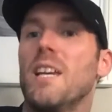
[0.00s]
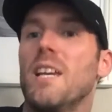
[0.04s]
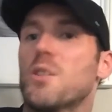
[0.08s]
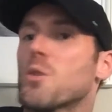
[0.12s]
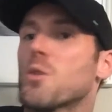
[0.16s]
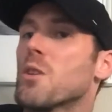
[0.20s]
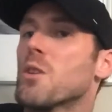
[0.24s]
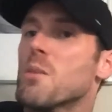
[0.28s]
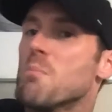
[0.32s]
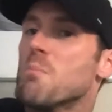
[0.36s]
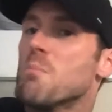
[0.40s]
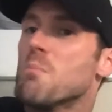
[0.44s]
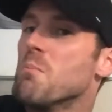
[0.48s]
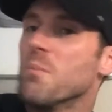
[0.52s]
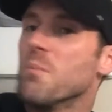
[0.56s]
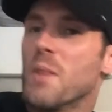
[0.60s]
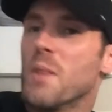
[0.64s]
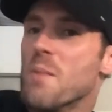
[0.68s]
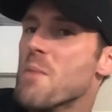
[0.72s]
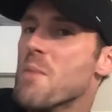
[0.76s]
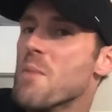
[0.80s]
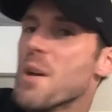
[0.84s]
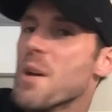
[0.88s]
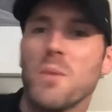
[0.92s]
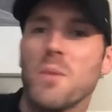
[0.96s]
So the
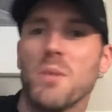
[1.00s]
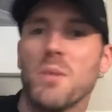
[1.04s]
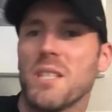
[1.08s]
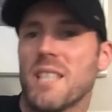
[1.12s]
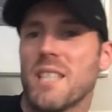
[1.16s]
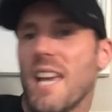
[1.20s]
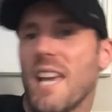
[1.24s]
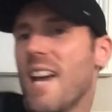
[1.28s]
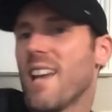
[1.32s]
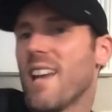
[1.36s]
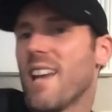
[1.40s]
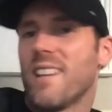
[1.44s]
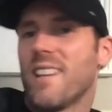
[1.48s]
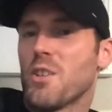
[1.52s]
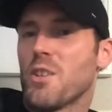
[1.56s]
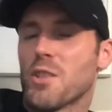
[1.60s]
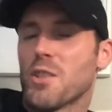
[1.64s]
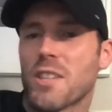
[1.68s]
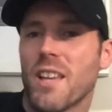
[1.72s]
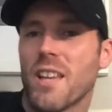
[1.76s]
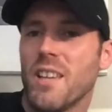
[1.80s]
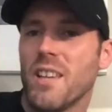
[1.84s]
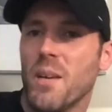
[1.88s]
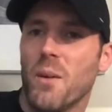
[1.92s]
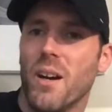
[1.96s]
money was there. They just
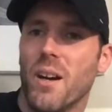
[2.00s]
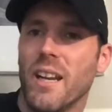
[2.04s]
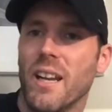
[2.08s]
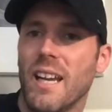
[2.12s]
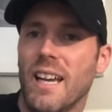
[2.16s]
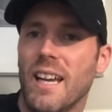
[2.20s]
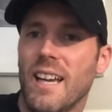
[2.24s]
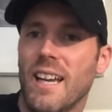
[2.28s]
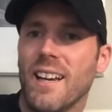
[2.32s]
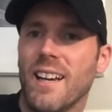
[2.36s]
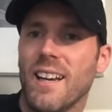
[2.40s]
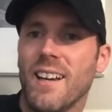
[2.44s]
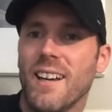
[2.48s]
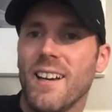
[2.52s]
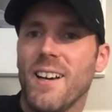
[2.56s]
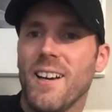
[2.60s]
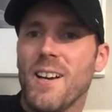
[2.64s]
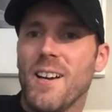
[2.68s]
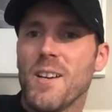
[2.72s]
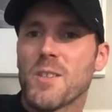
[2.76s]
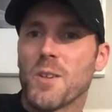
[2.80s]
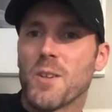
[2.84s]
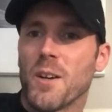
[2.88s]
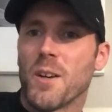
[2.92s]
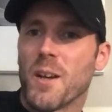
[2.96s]
didn't want to
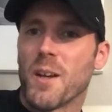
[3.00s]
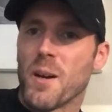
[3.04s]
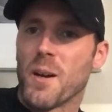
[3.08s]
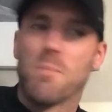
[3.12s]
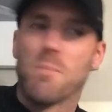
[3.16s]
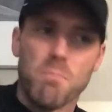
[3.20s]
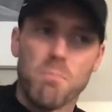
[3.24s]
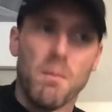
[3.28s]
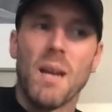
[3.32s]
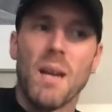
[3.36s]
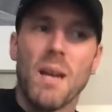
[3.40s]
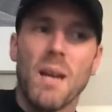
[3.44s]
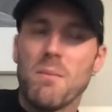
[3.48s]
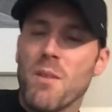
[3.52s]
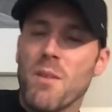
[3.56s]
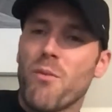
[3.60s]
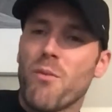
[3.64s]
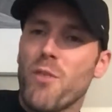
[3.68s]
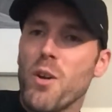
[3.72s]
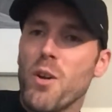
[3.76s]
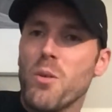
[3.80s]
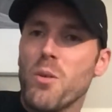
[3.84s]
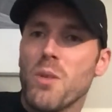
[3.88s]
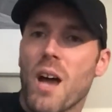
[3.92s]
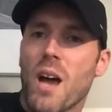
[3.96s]
sort of make me
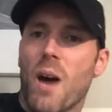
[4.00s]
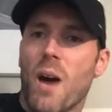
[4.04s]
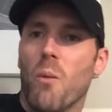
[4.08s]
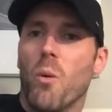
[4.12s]
feel that